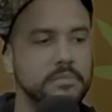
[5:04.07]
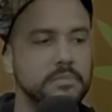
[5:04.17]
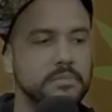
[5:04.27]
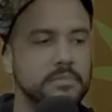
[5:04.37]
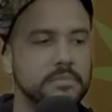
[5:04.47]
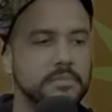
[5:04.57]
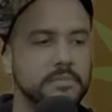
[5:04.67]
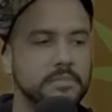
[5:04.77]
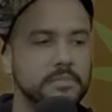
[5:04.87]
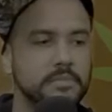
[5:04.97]

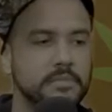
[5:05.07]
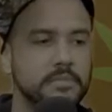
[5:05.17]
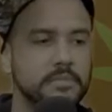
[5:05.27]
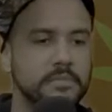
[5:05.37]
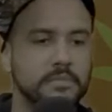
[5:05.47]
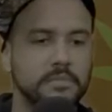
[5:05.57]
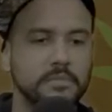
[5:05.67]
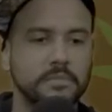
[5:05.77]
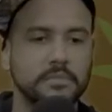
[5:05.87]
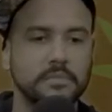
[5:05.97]

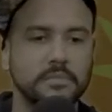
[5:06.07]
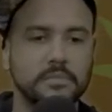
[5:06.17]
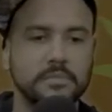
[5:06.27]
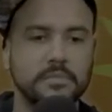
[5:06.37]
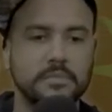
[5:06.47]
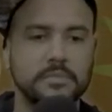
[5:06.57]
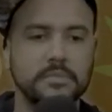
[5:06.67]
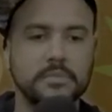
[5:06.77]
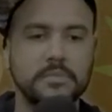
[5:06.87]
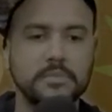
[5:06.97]

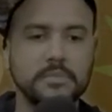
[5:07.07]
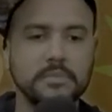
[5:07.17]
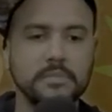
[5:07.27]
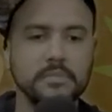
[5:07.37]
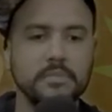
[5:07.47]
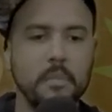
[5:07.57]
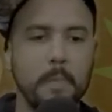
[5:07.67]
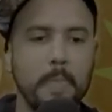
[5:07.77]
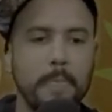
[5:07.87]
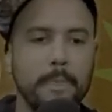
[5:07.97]

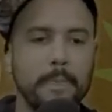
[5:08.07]
This person isn't speaking.